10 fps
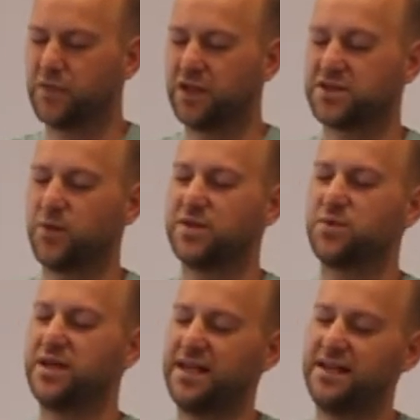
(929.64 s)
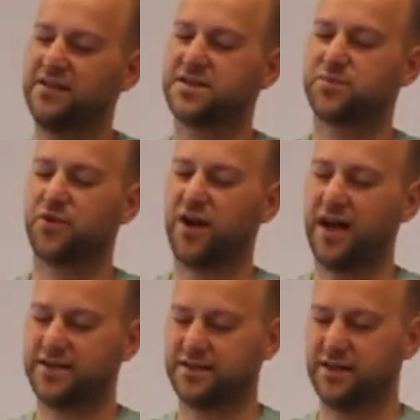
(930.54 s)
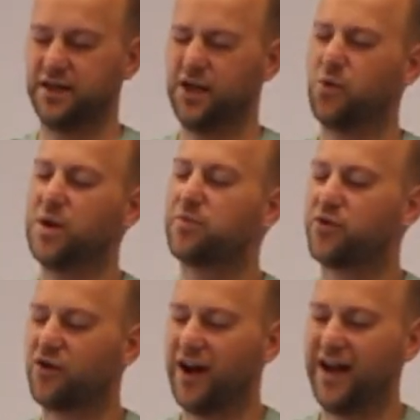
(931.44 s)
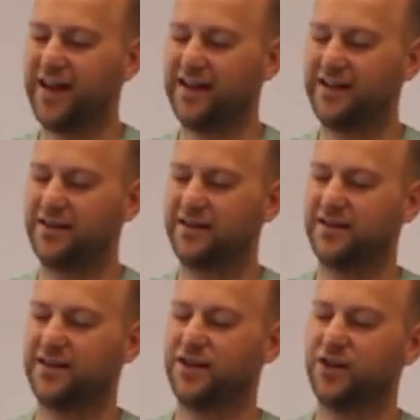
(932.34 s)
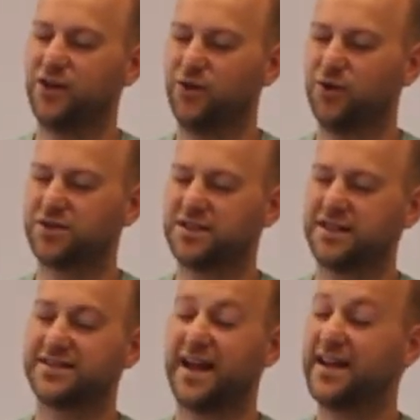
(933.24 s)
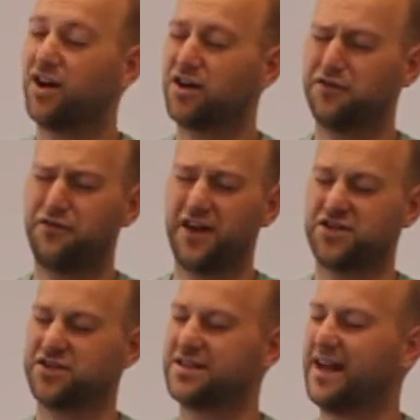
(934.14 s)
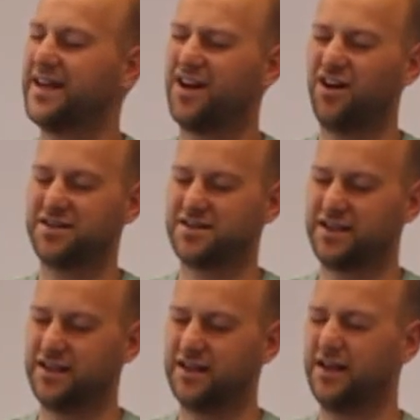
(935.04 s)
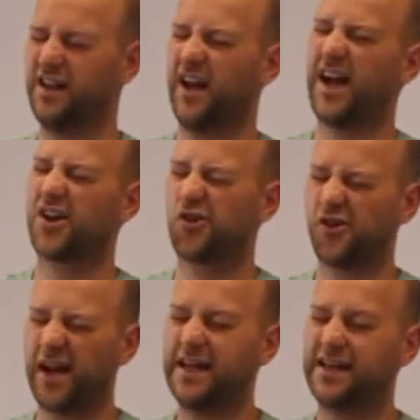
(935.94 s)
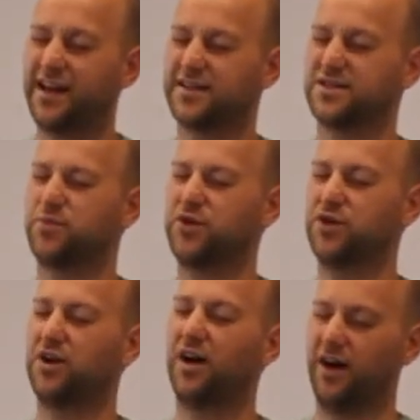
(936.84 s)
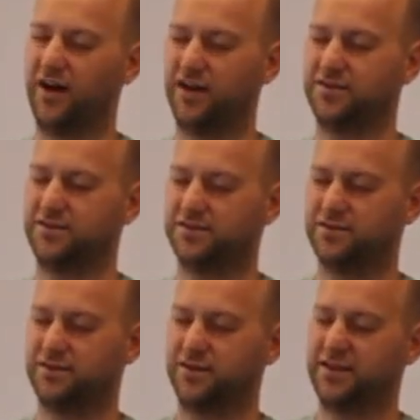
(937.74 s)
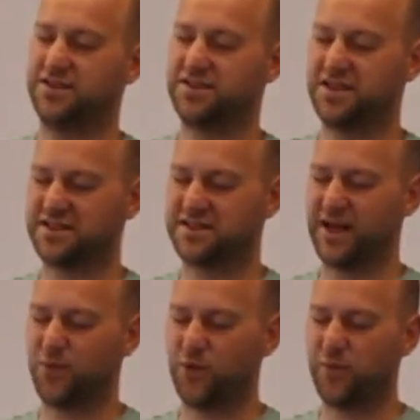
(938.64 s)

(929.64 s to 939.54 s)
So as we eat this bread, we pray Lord, take our confession, take our sin, and create in us a pure heart. In Jesus' name we